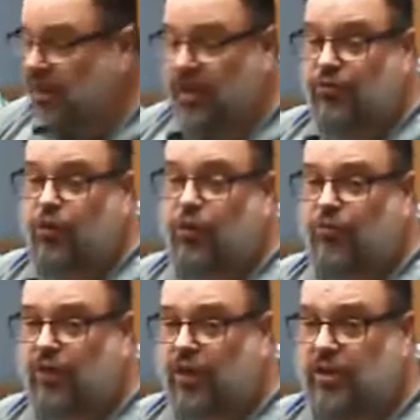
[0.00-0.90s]
if you don't
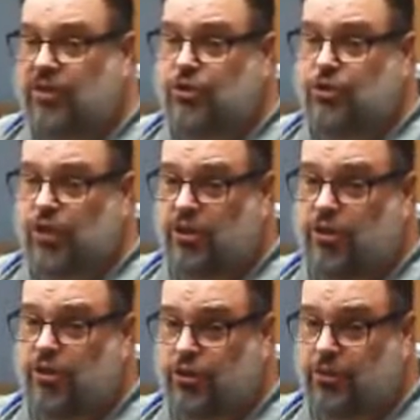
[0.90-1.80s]
follow these
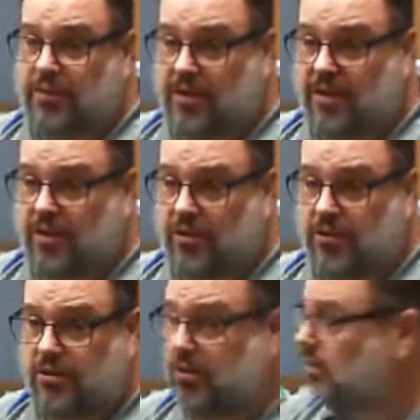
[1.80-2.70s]
instructions, you could be killed.
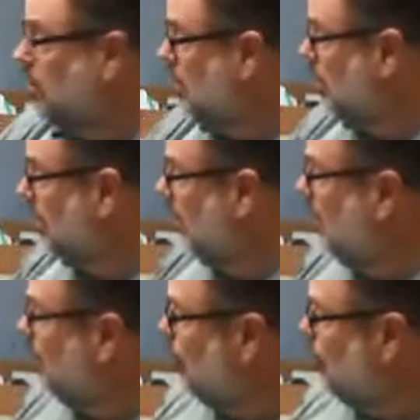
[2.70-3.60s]
Okay?
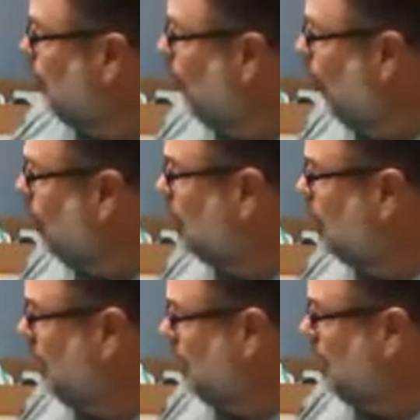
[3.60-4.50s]

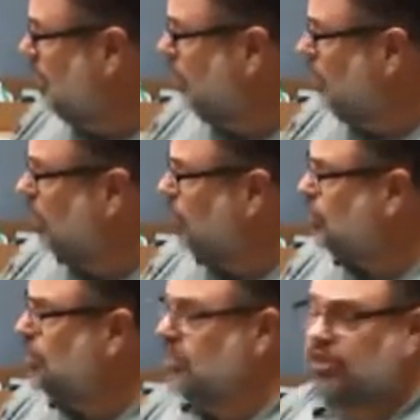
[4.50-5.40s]
Caution.
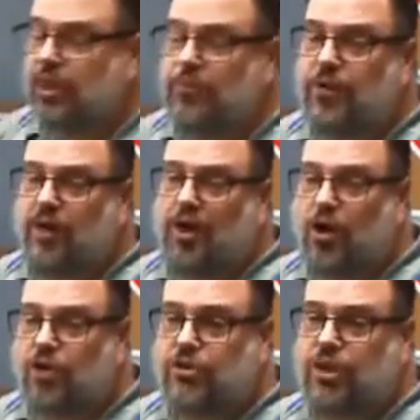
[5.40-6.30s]
Caution is something
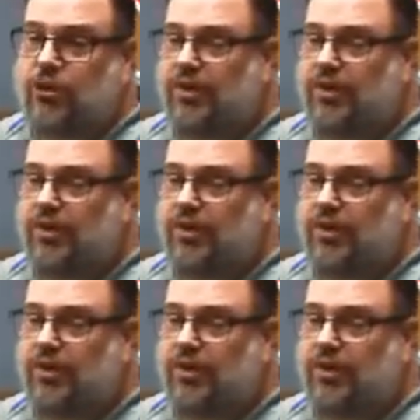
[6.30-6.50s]
also. It